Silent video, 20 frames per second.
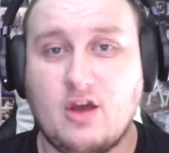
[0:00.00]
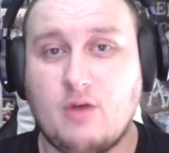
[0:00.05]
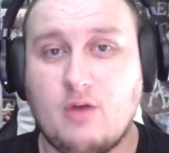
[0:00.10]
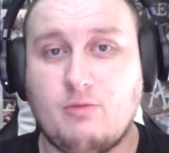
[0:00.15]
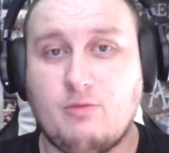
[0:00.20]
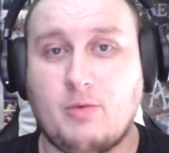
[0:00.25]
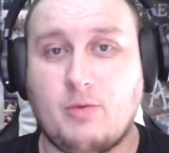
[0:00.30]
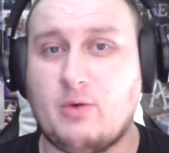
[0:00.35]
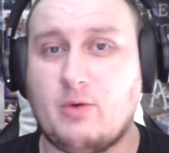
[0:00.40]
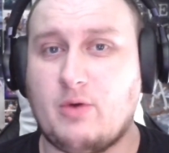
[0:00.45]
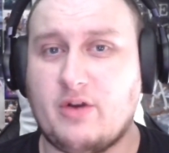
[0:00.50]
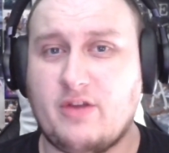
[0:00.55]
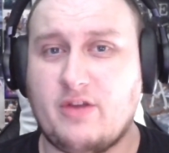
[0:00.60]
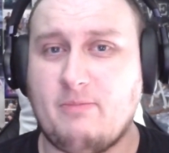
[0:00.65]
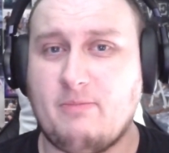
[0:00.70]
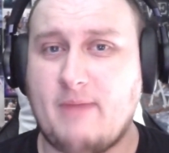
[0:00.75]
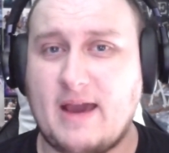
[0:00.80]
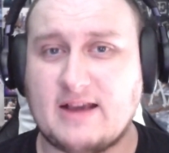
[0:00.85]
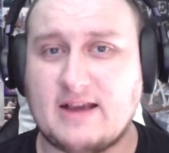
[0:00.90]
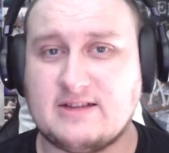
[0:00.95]
probably one of the
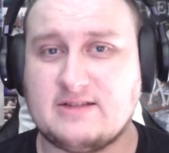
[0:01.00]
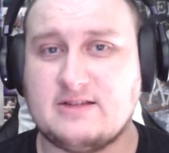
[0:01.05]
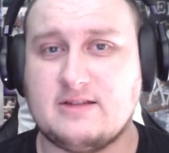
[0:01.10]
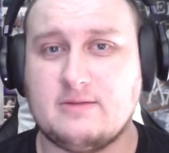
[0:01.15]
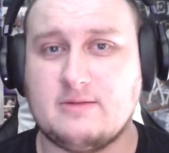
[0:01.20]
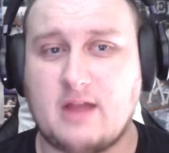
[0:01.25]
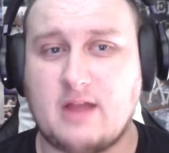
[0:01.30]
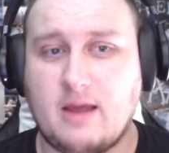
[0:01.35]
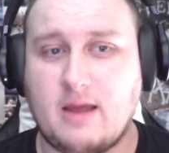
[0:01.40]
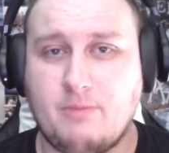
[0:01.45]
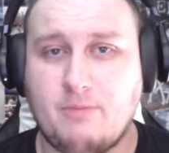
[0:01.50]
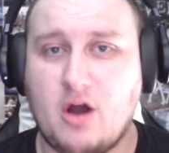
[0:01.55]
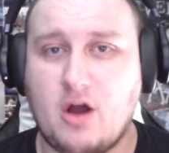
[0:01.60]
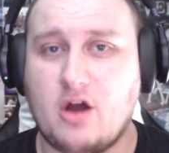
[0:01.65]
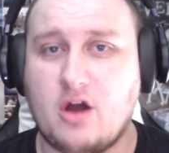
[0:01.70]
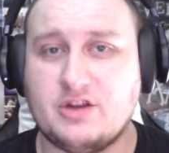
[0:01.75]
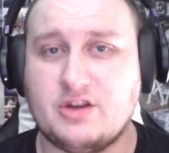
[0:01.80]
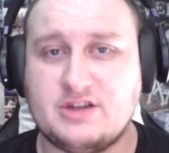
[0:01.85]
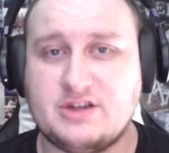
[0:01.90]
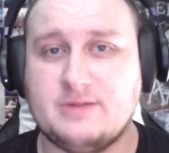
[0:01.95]
best
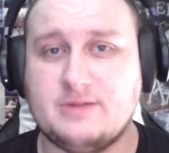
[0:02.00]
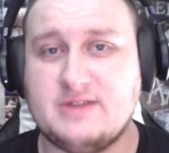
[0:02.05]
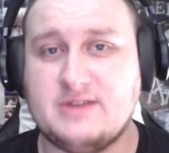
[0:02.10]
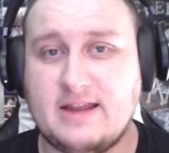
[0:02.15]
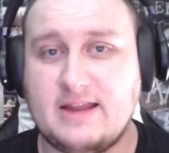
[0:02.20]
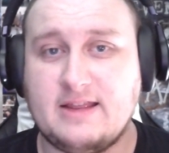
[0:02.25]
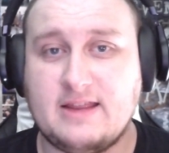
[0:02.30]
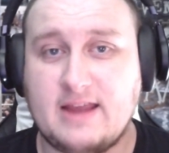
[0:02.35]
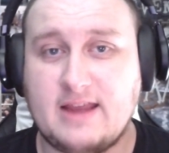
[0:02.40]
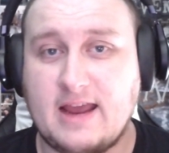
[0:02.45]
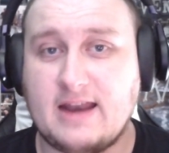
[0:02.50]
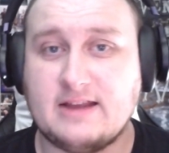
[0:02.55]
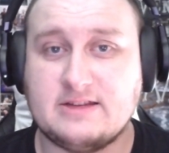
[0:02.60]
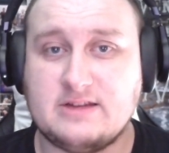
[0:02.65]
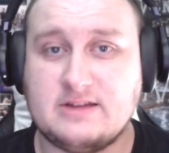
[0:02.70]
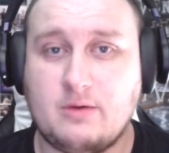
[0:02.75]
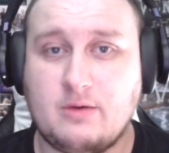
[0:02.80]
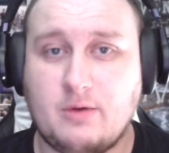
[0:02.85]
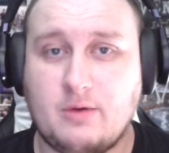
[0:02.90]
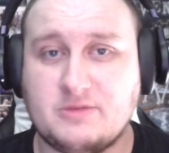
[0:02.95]
partnerships in the
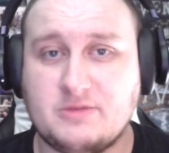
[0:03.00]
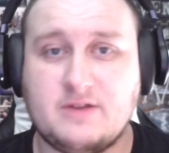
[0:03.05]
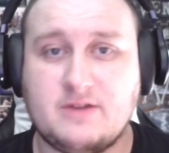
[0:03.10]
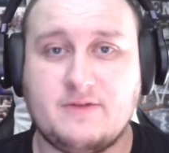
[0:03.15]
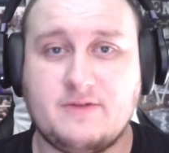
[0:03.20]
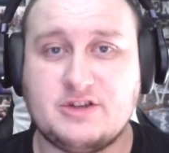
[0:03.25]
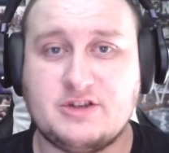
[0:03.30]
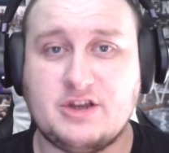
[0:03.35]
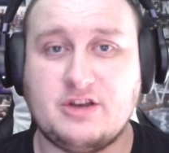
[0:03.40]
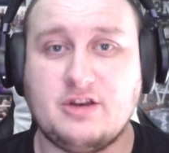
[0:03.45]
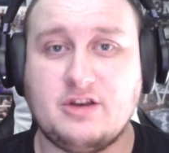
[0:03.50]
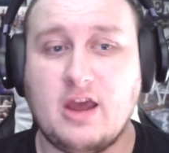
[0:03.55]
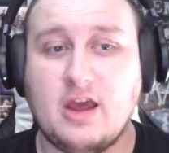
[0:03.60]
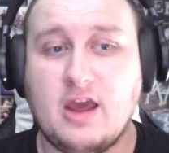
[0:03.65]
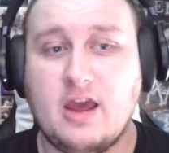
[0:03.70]
NXT Women's division.